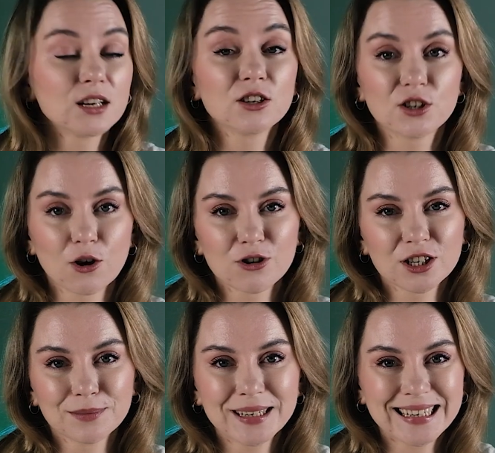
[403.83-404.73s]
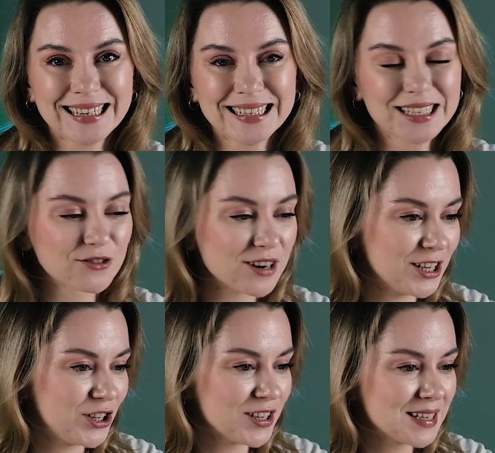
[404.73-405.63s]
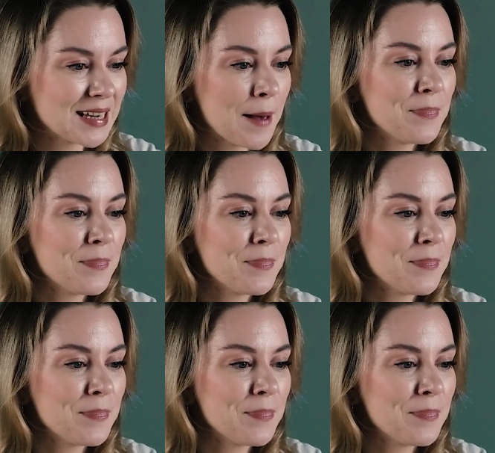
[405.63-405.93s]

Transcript: social media integrations,